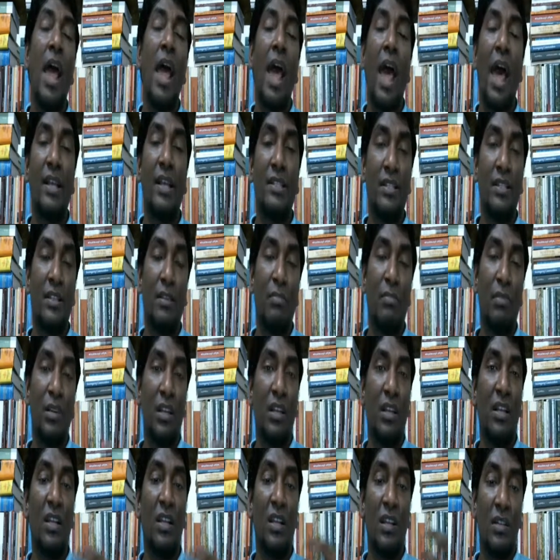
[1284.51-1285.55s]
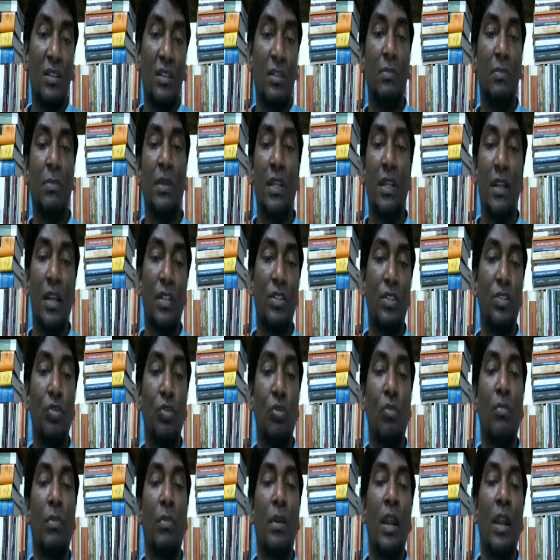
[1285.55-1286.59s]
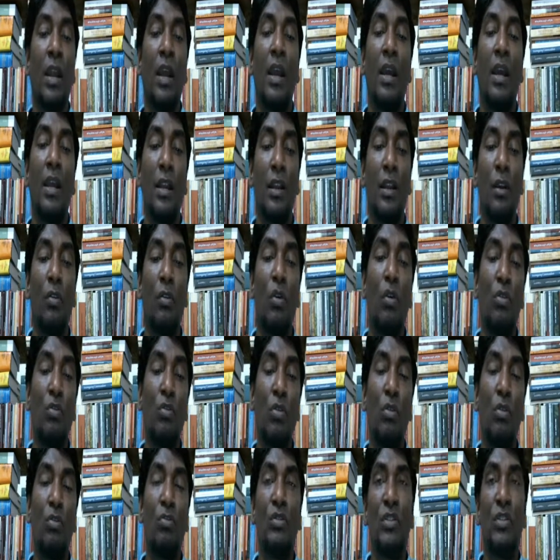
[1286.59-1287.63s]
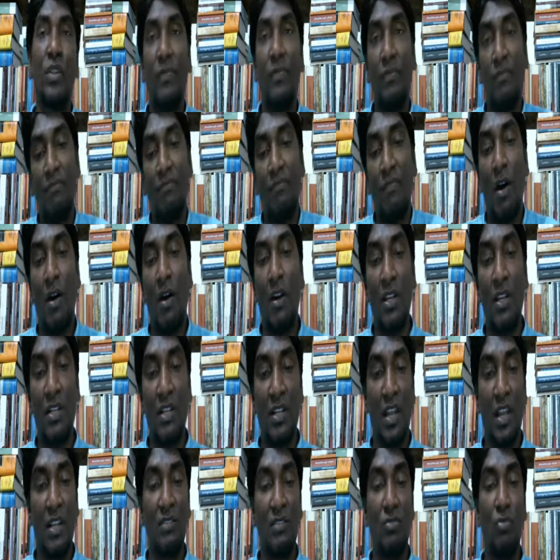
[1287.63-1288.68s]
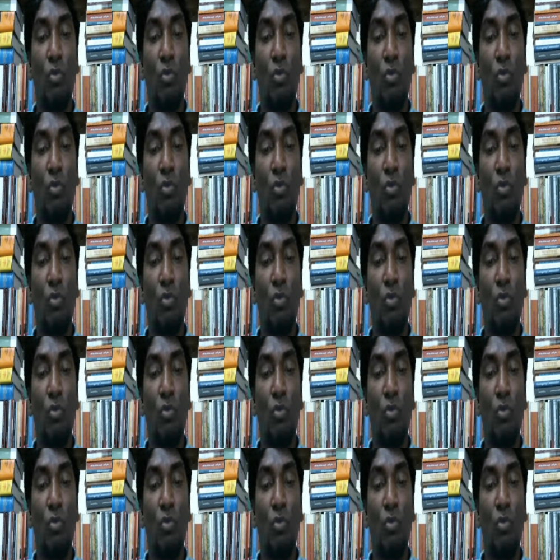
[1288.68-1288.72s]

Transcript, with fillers: as in the beginning it has been assumed in a non-collusive market case.